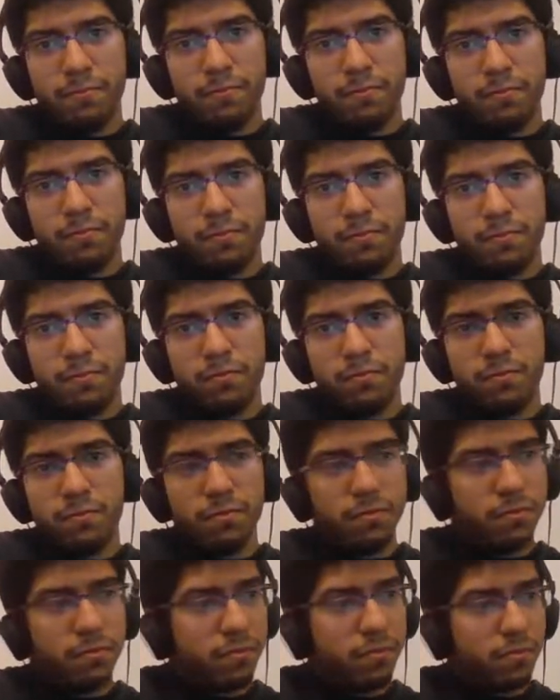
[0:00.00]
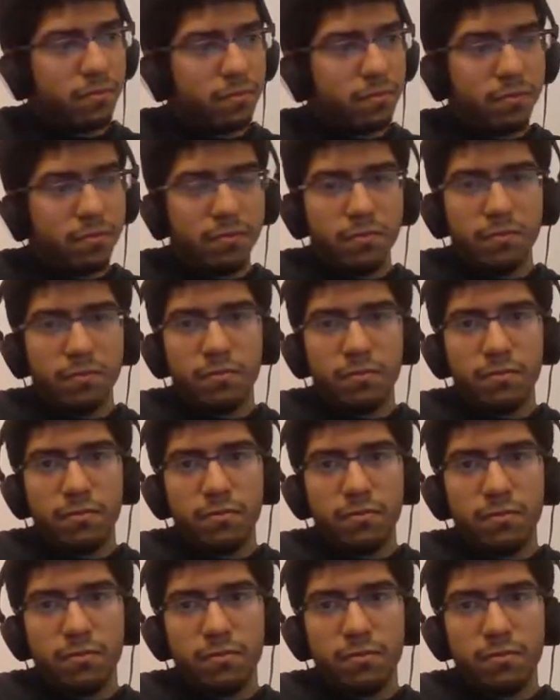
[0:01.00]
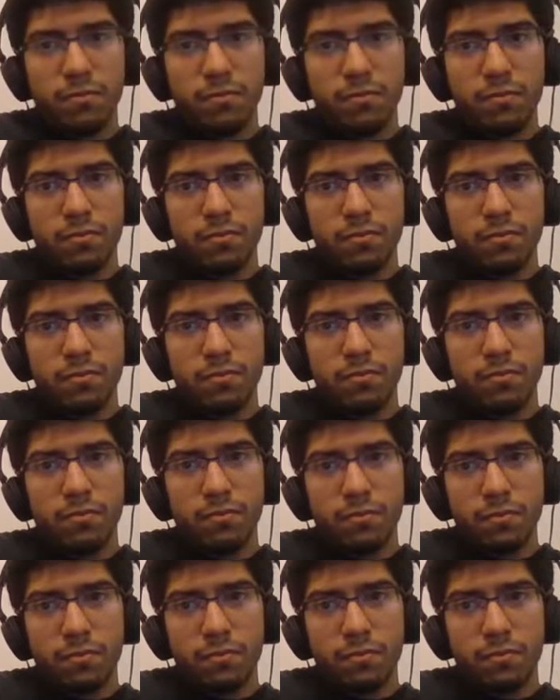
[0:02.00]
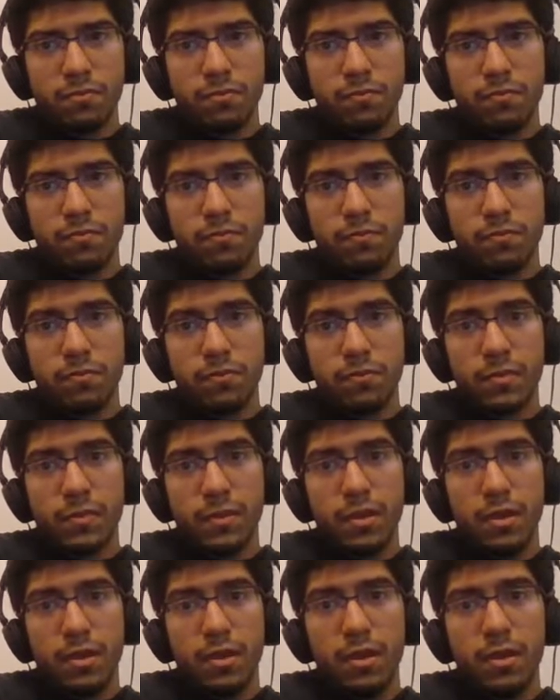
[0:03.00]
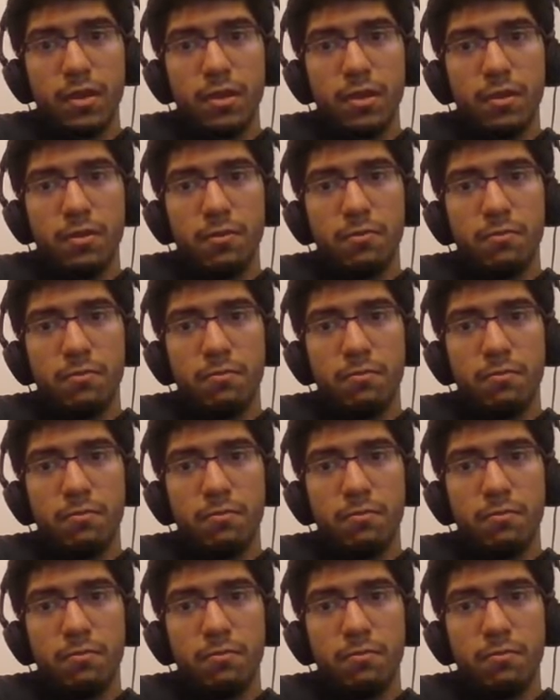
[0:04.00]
(no one is talking)